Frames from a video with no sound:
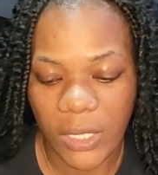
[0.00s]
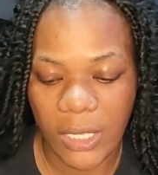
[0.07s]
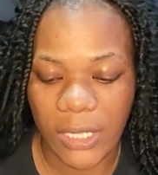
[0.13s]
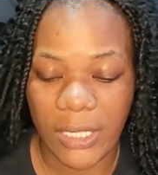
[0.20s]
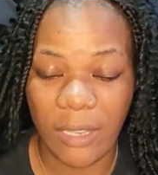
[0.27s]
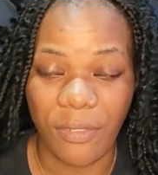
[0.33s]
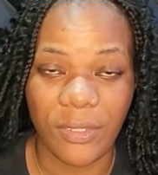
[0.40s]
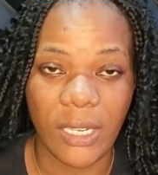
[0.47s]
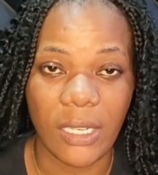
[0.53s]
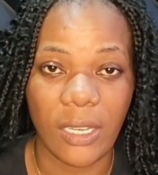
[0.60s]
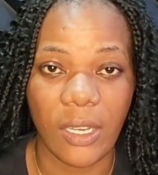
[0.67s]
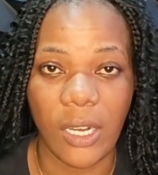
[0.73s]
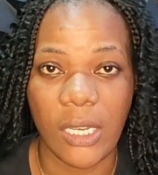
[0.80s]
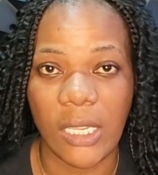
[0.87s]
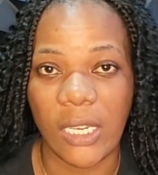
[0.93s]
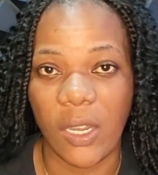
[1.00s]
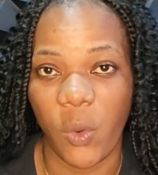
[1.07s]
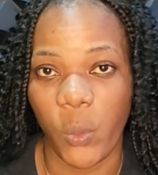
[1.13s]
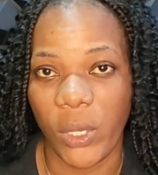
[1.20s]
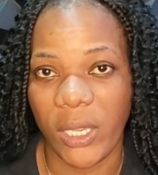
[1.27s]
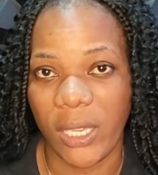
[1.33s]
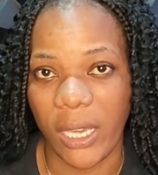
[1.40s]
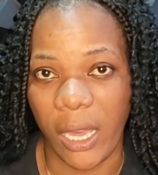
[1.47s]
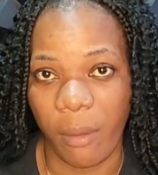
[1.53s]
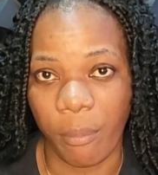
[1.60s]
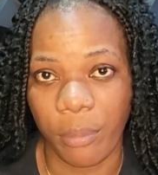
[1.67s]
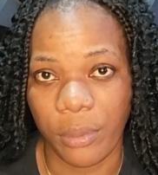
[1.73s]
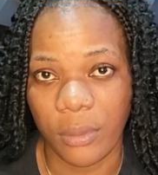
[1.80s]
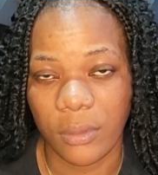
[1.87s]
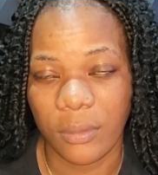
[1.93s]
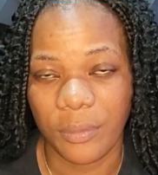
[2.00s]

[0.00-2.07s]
you're definitely gonna need a wig cap